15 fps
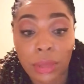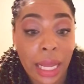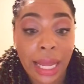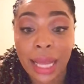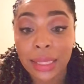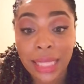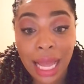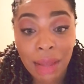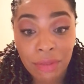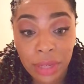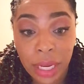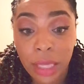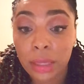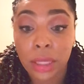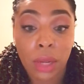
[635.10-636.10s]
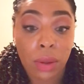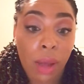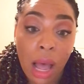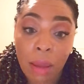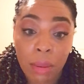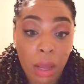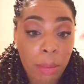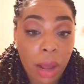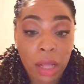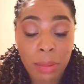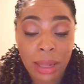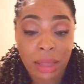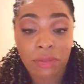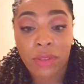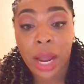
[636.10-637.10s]
I ain't got time for that. So I'm all
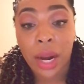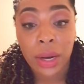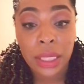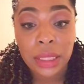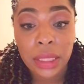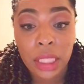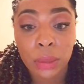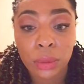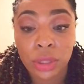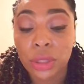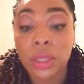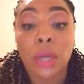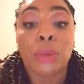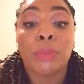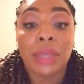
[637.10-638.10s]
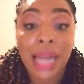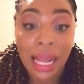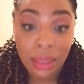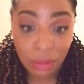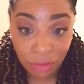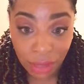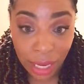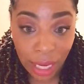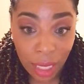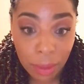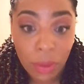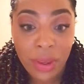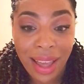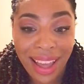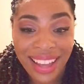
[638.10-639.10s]
about the fire extinguisher. So put out the flame,
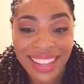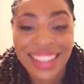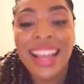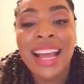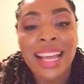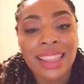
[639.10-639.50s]
okay?